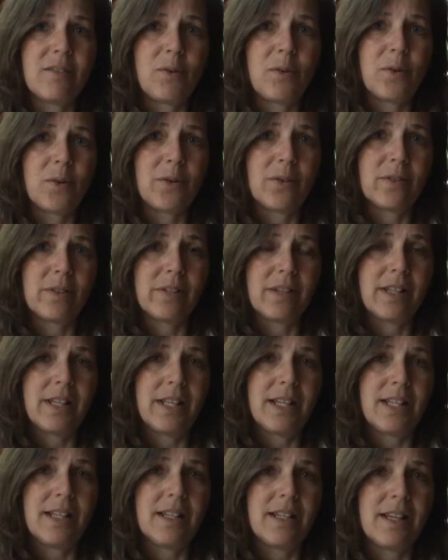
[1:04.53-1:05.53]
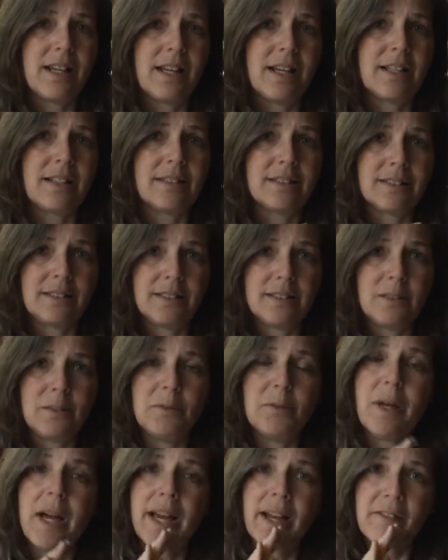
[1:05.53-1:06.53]
for the
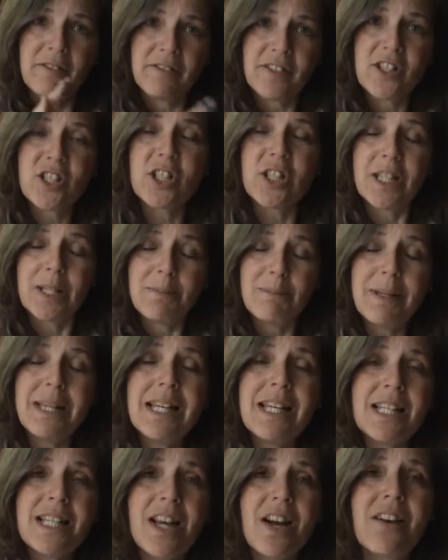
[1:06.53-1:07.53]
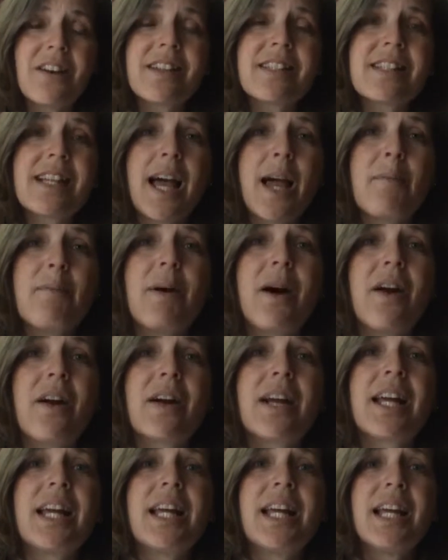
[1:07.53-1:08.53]
to officially be a dark sky
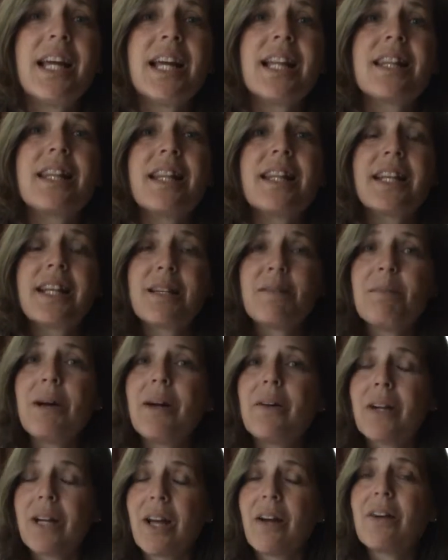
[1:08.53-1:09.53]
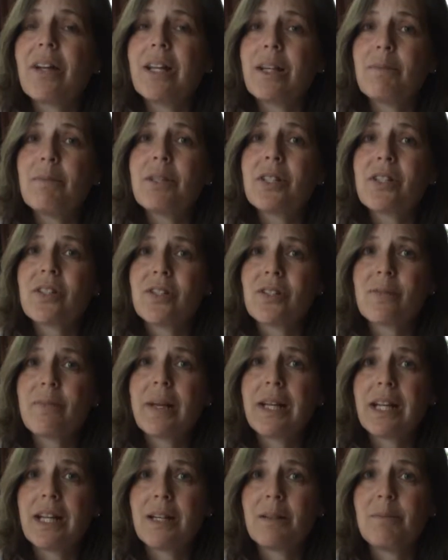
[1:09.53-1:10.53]
park, then the county commissioners
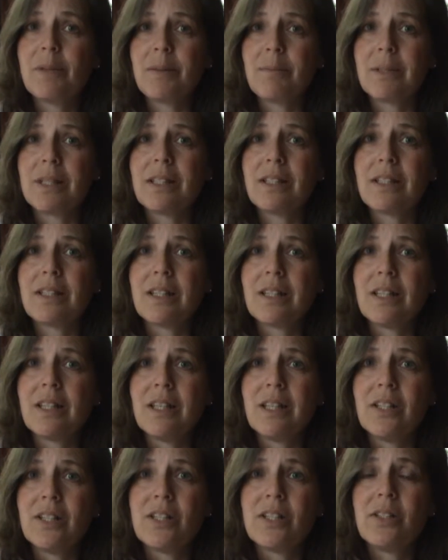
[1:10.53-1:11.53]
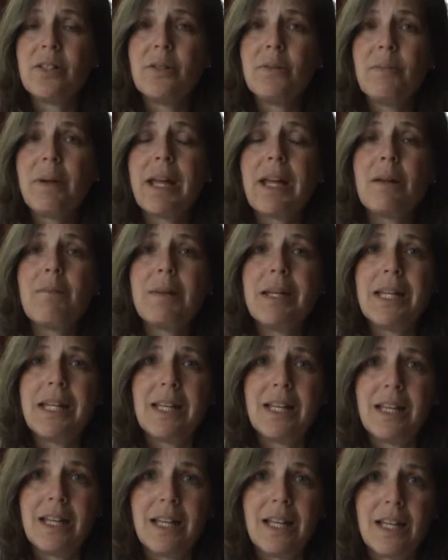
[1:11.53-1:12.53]
made a commitment to pay
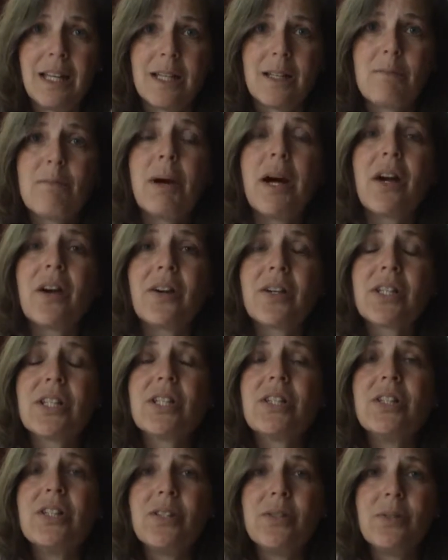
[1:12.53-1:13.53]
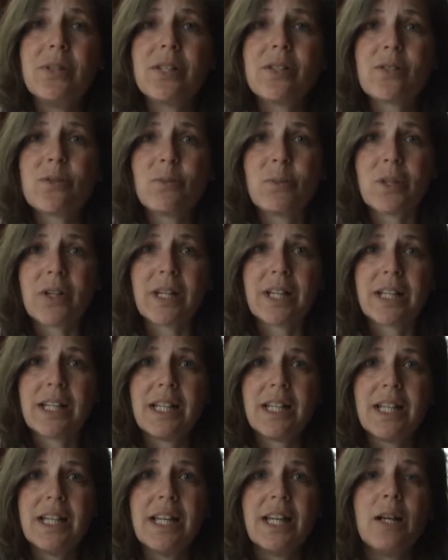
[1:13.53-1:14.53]
me in part to do this work.
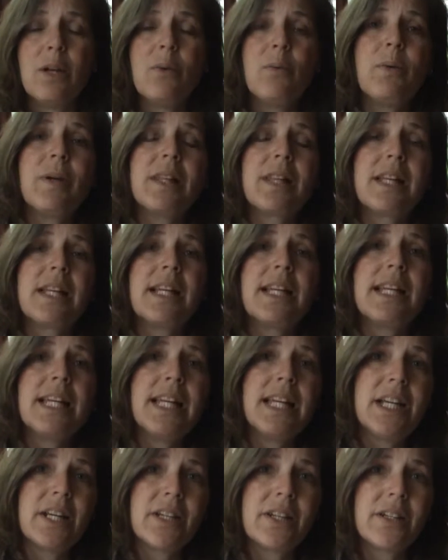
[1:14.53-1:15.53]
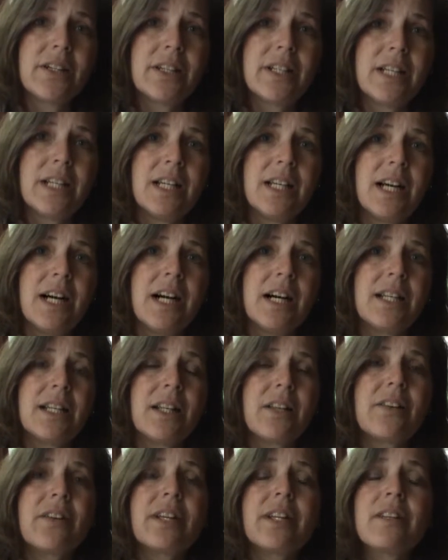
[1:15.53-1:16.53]
Mm-hmm. Within a year,
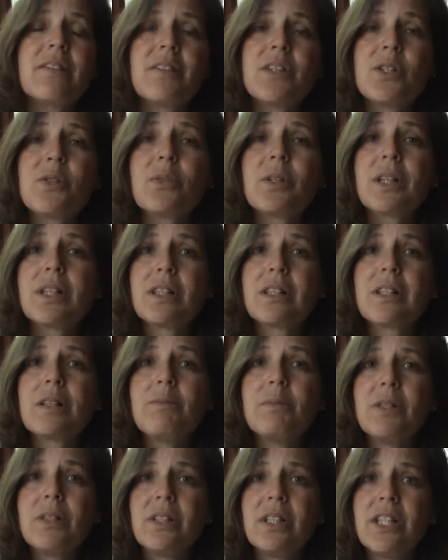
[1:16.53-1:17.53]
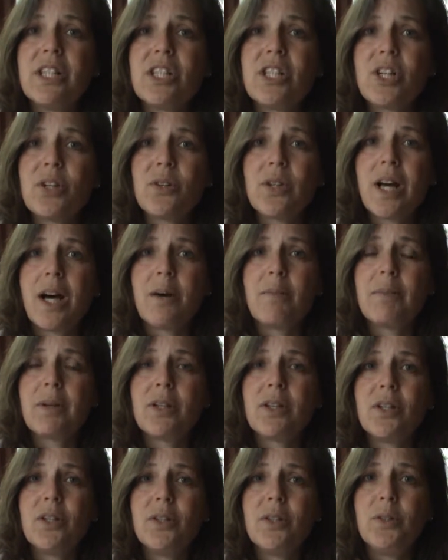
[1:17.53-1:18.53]
another individual in the community showed up
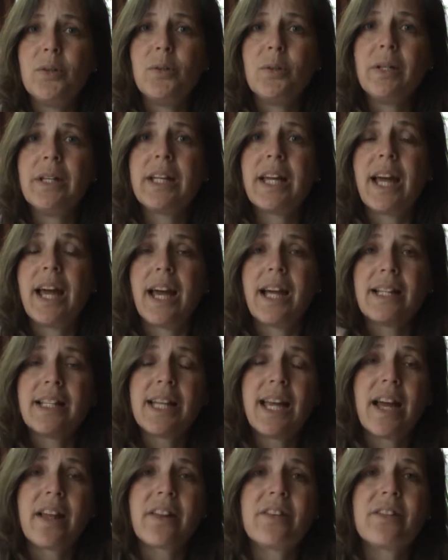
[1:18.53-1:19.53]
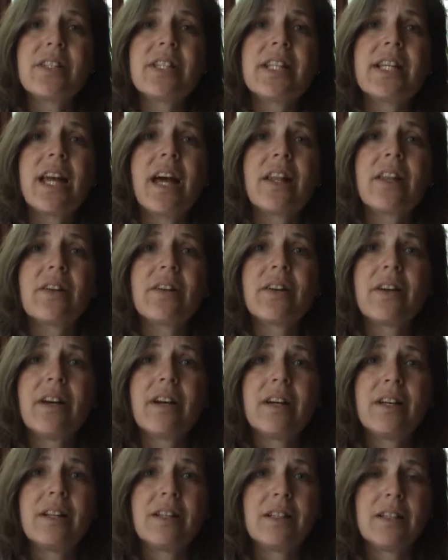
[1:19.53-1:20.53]
who had gathered together
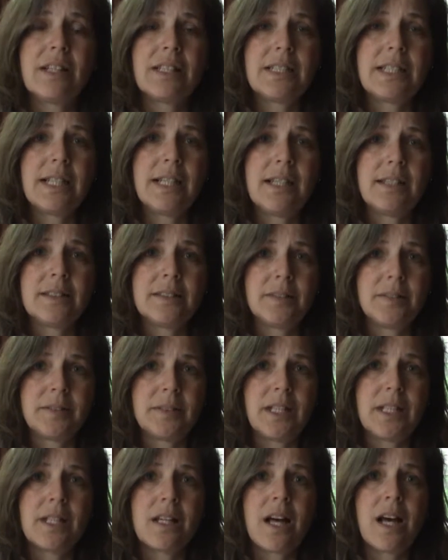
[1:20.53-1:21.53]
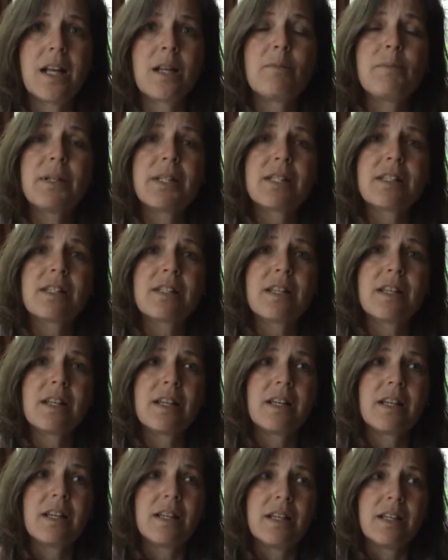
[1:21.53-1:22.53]
an anonymous
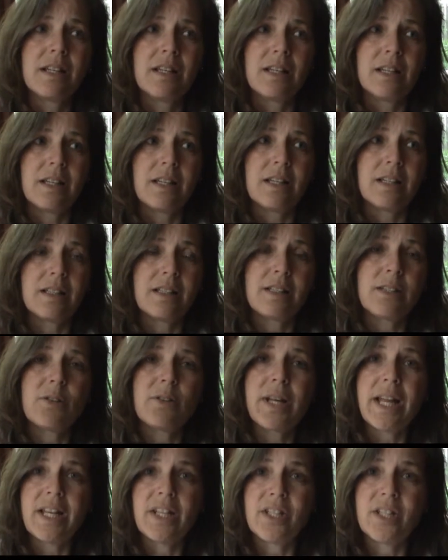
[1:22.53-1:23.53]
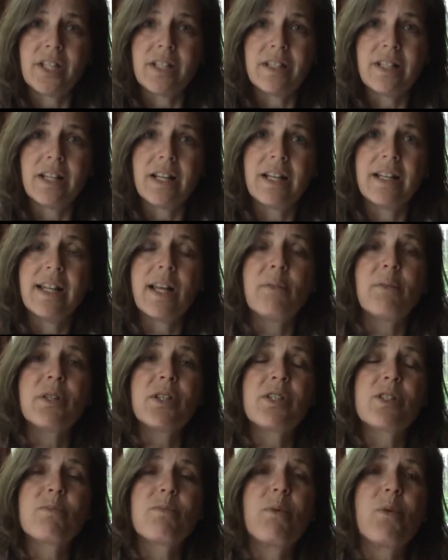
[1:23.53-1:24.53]
donation that
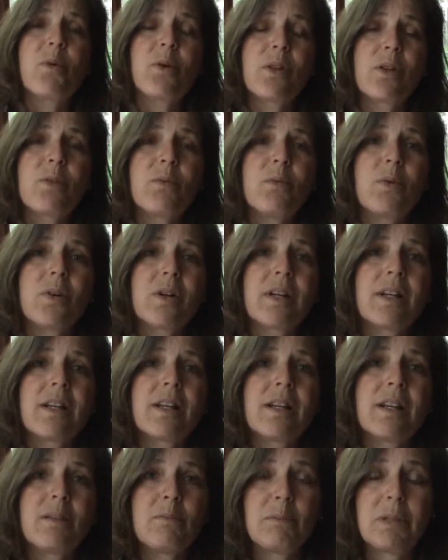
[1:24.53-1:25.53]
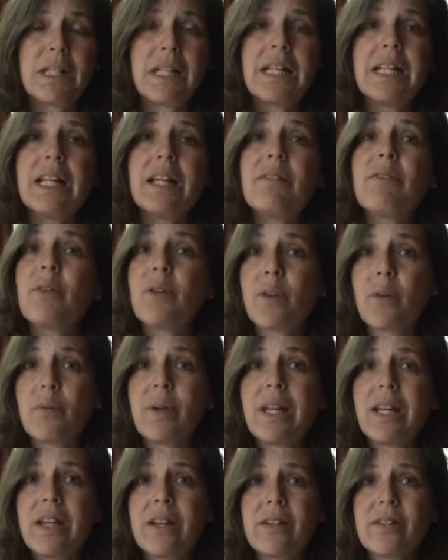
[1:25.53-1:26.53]
would support the work completely for
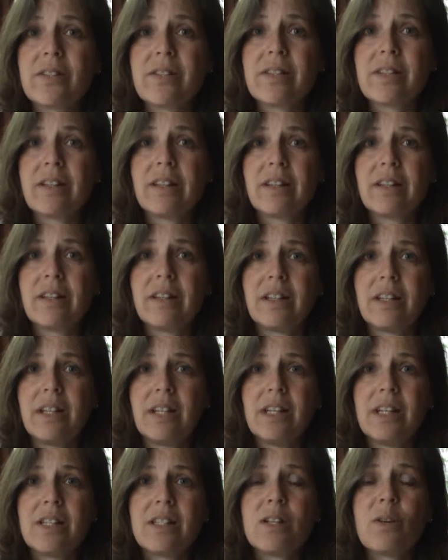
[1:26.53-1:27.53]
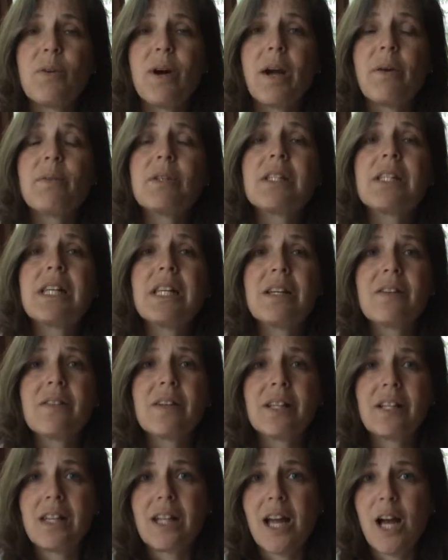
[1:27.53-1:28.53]
3 years. Mm-hmm. So I was
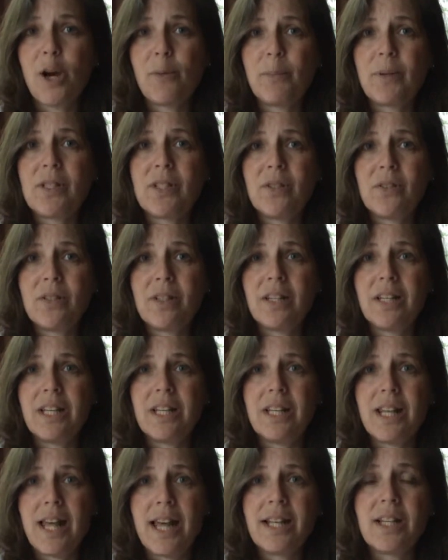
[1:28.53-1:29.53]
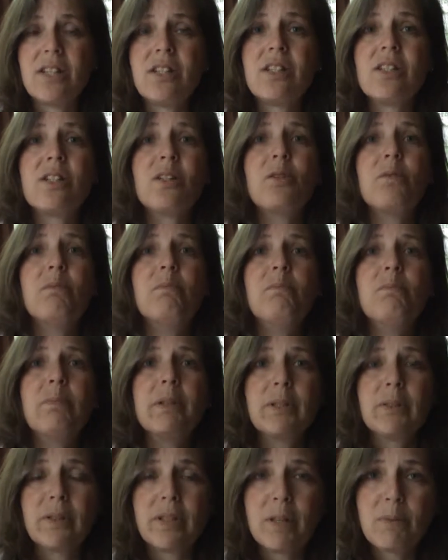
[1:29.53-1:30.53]
given the opportunity then to
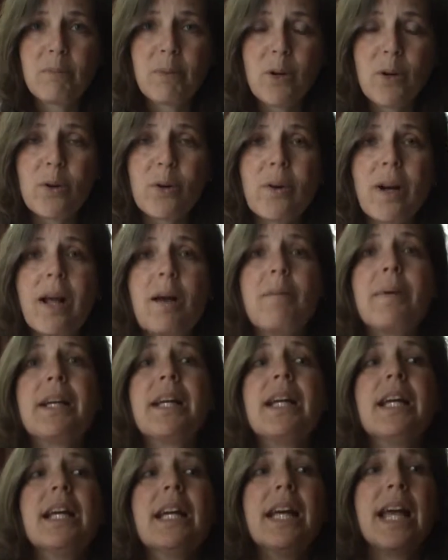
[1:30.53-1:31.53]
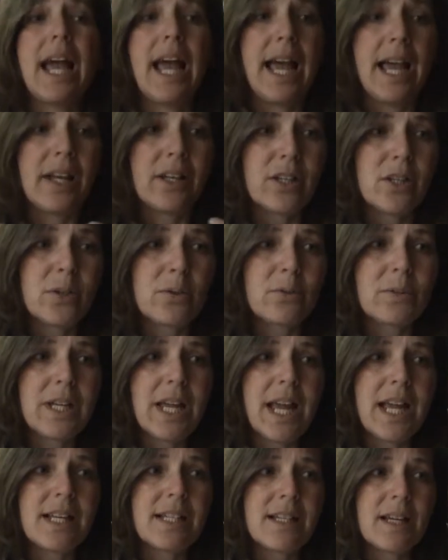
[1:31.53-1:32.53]
build the programming and
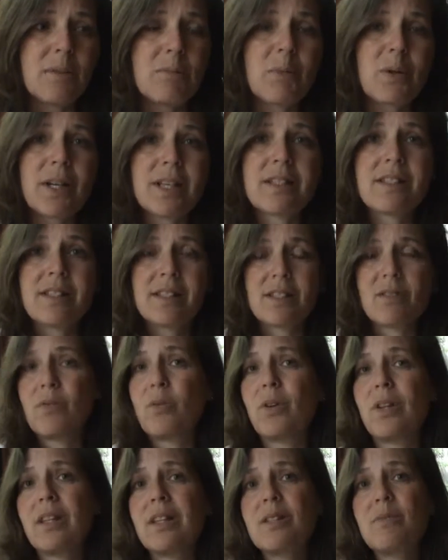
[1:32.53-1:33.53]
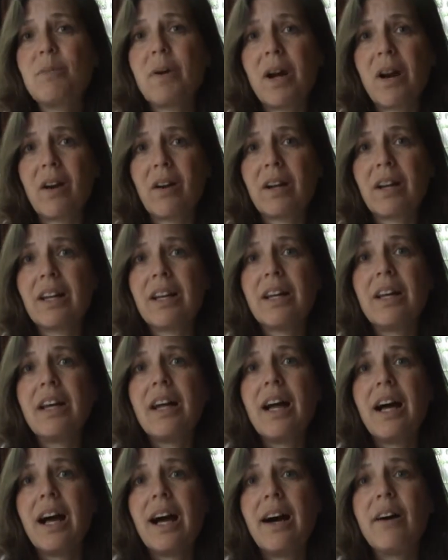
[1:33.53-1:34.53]
create a presence for this park
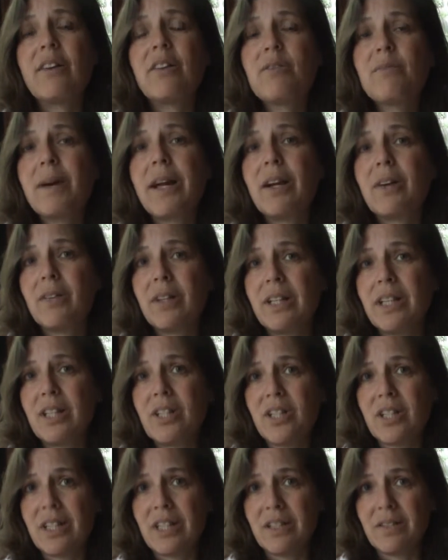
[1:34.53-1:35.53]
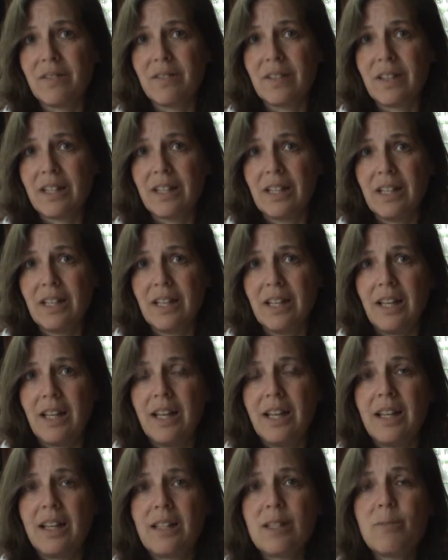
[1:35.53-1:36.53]
out of my own initiative,
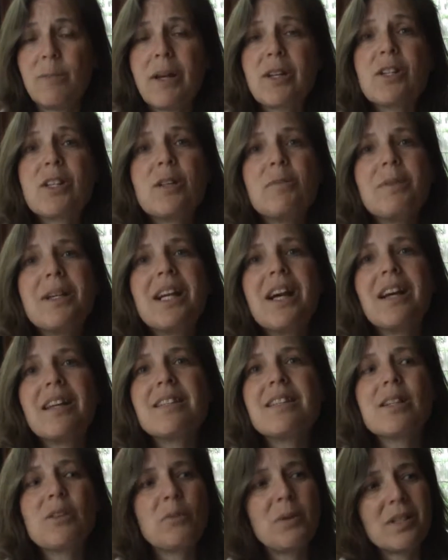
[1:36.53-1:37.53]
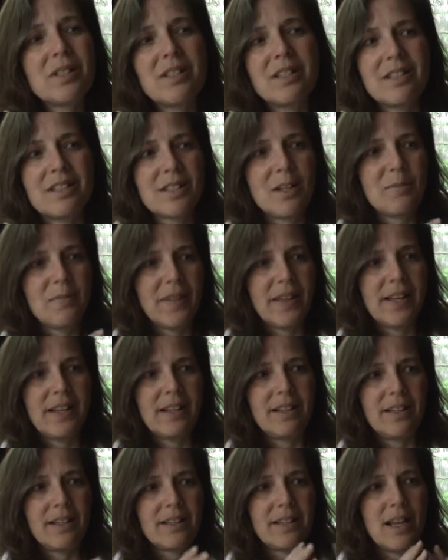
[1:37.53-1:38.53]
especially because there wasn't
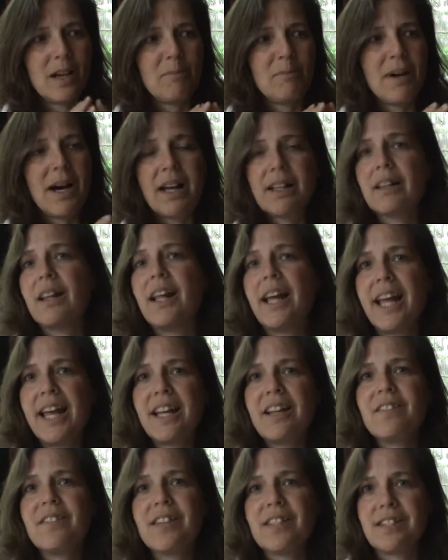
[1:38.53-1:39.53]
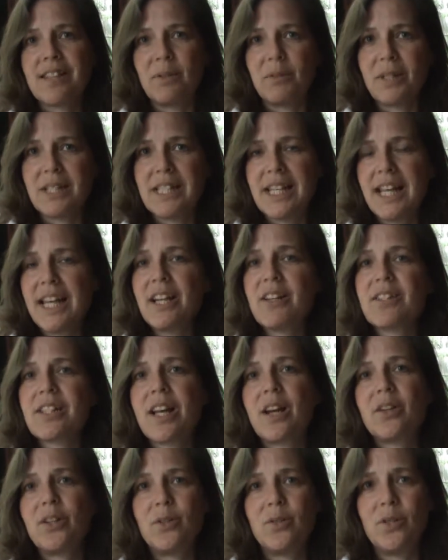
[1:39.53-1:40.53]
something, a model ahead of us that would say, here's
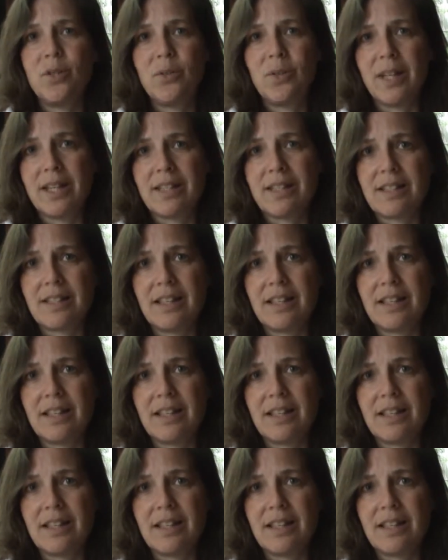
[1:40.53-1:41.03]
how you do this.